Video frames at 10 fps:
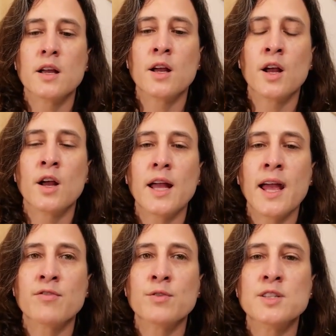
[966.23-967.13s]

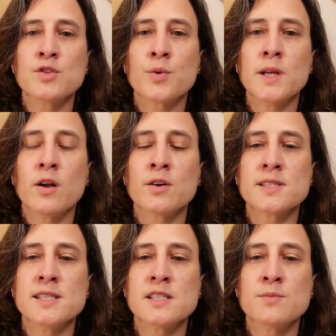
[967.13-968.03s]
Every 3 or
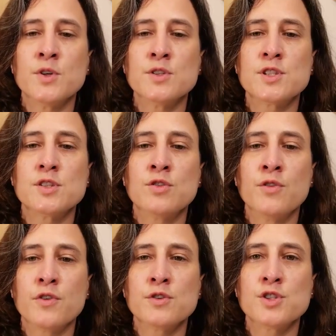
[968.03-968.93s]
6 months
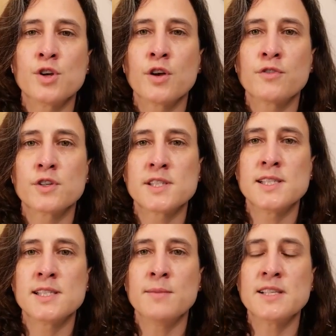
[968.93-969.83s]
the first year for
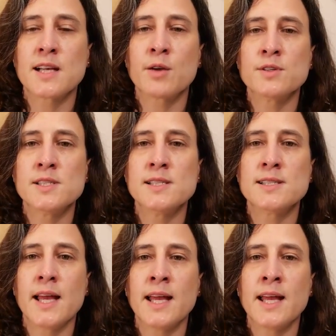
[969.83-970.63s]
systemic sclerosis